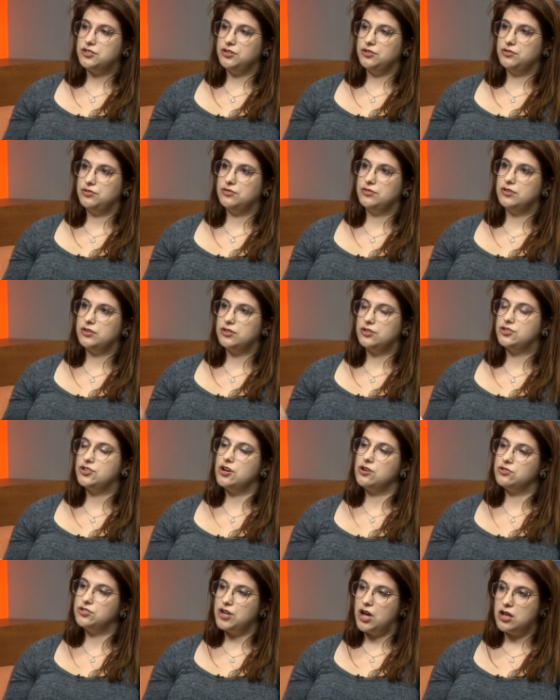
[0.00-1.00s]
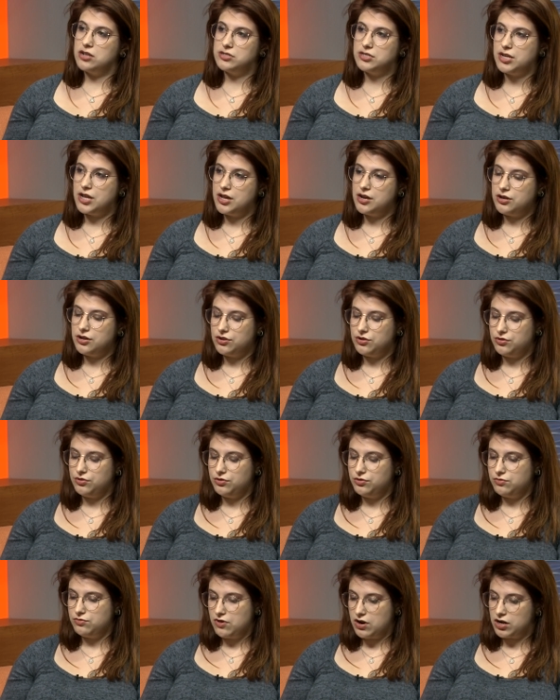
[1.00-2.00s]
to Joe Johnson,
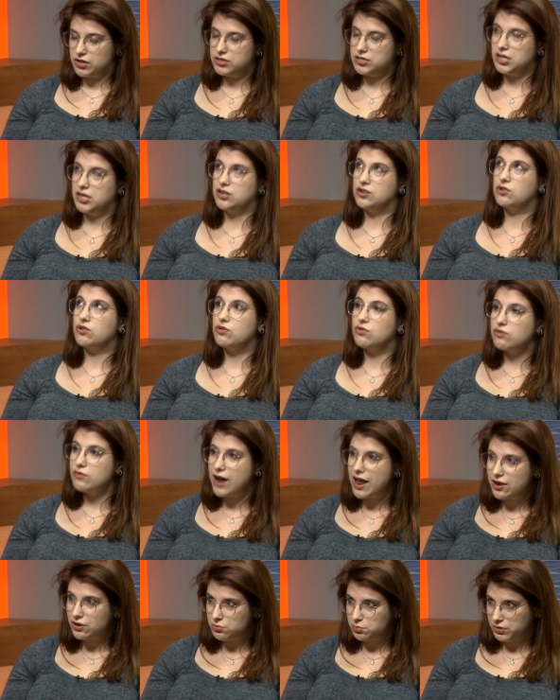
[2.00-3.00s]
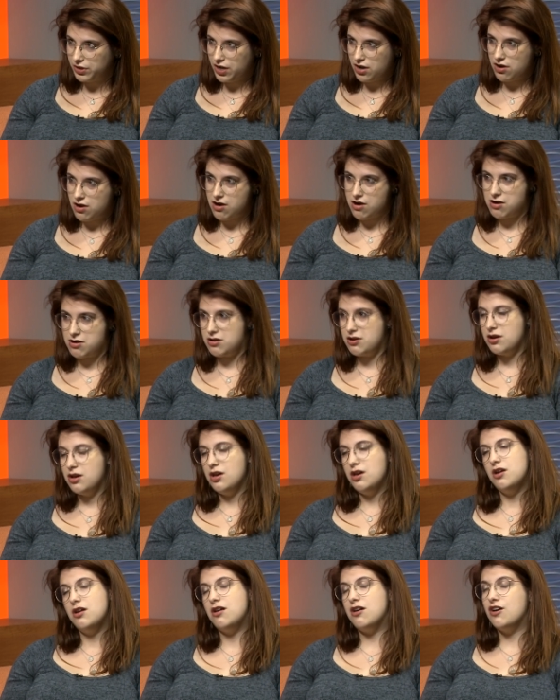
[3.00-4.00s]
who worked incredibly hard
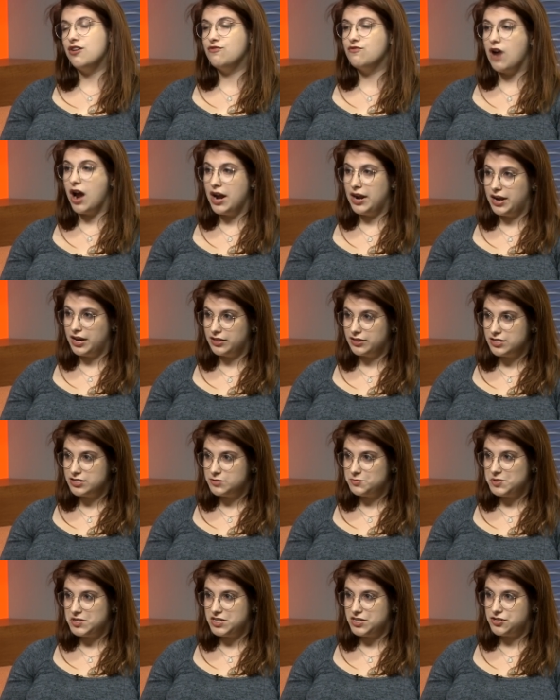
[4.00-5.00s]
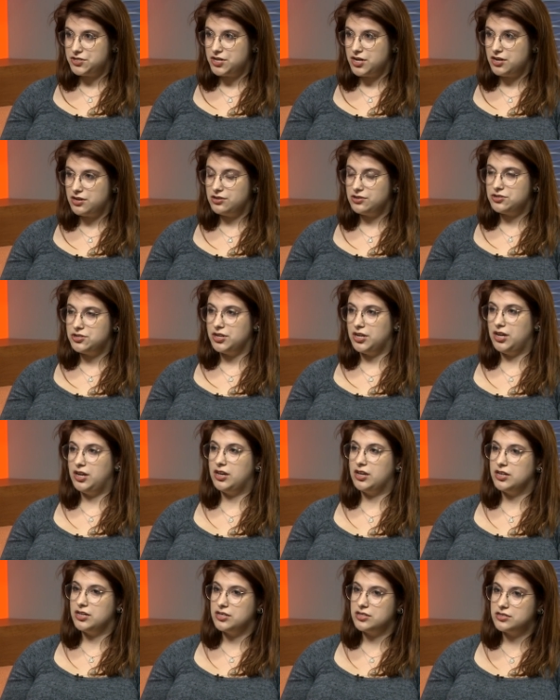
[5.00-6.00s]
on writing this petition. She
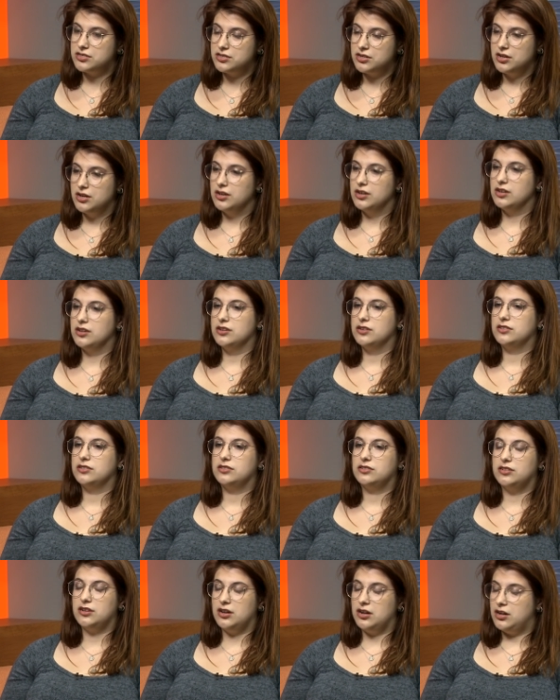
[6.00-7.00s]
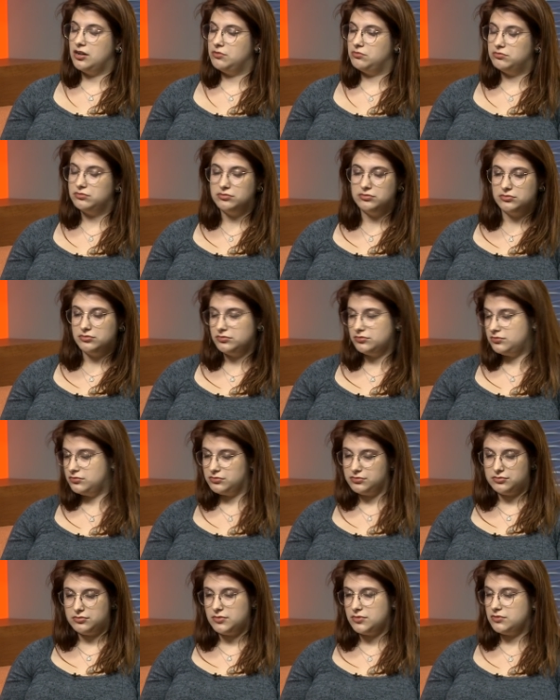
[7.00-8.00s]
is um,
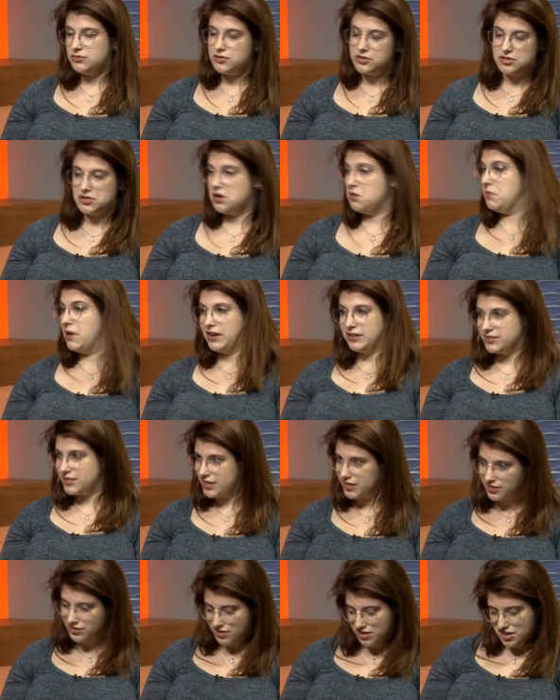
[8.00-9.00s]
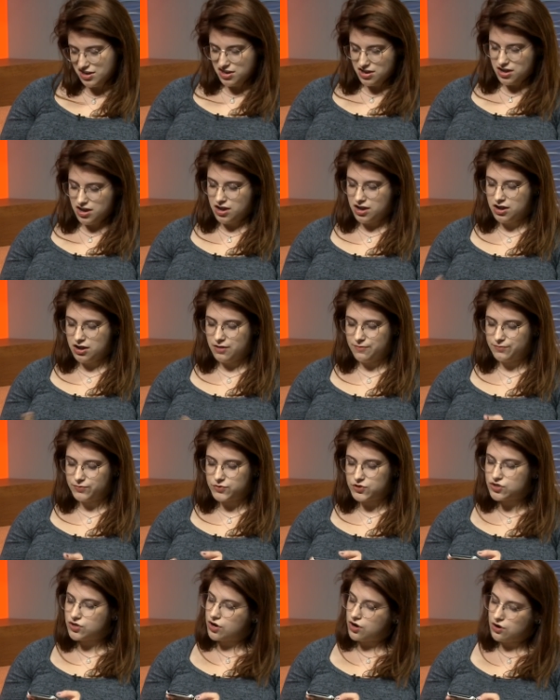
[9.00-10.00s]
just amazing. Um,
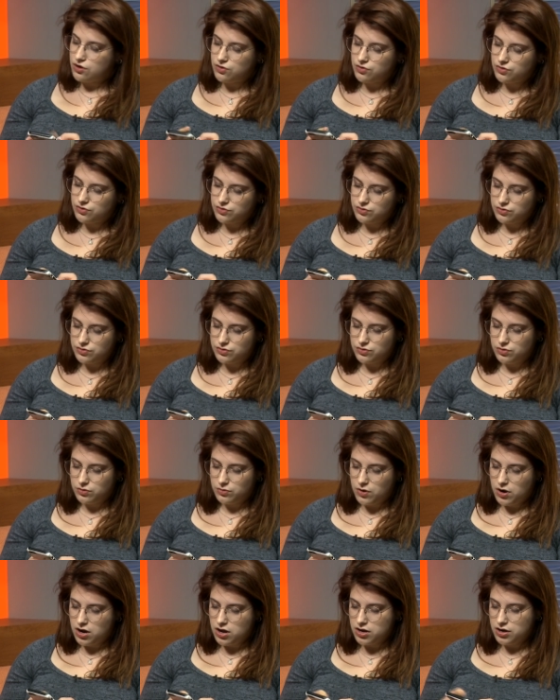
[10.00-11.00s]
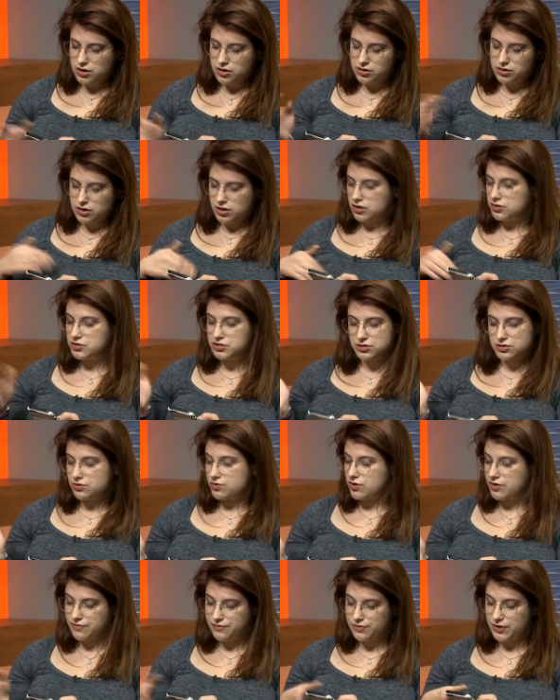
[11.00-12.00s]
so, one, I'll just
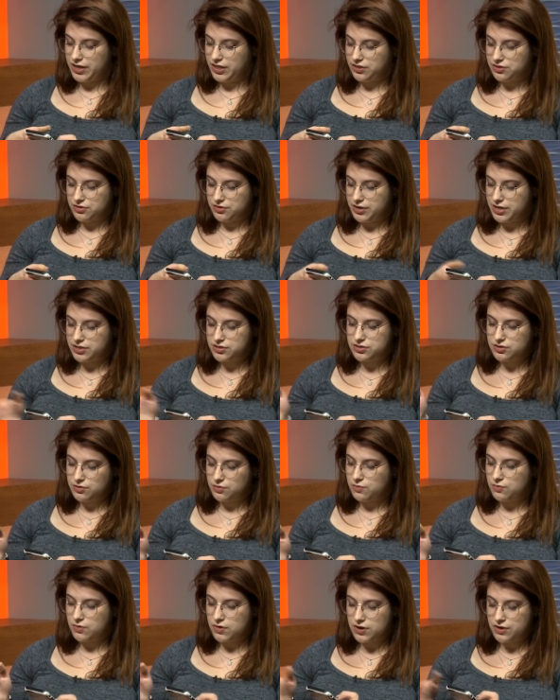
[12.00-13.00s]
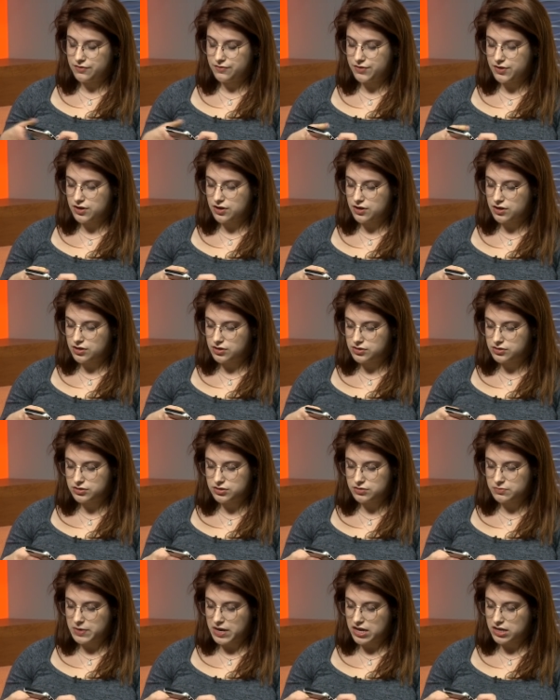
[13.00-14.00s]
sort of read through it. So, one of the
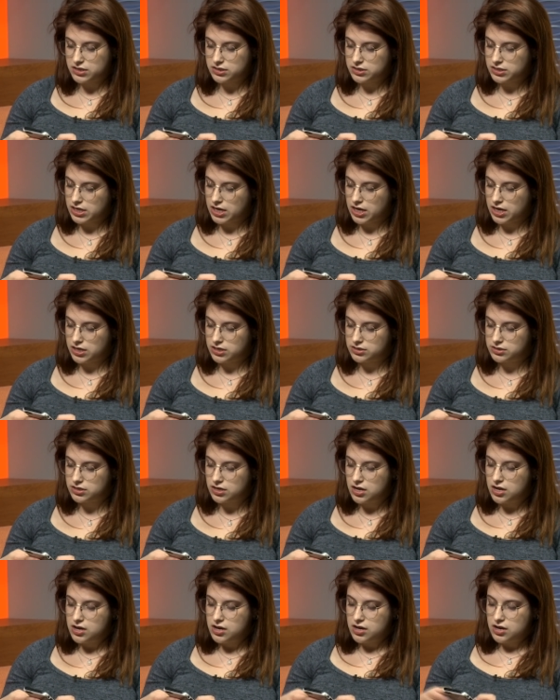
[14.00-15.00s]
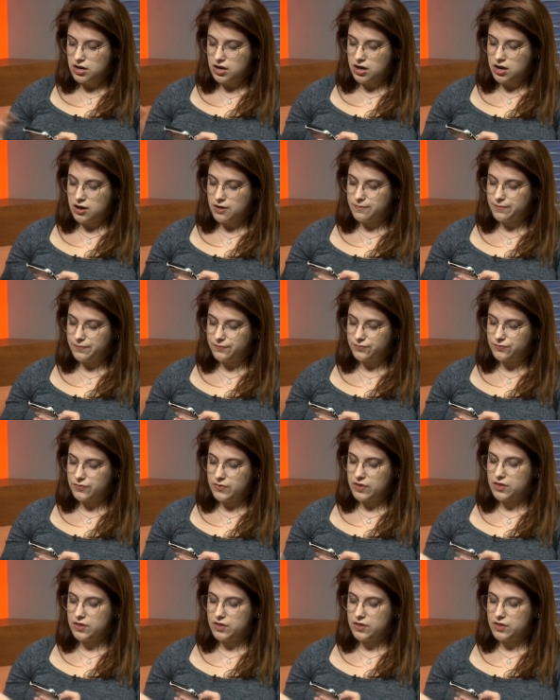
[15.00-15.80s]
demands is um,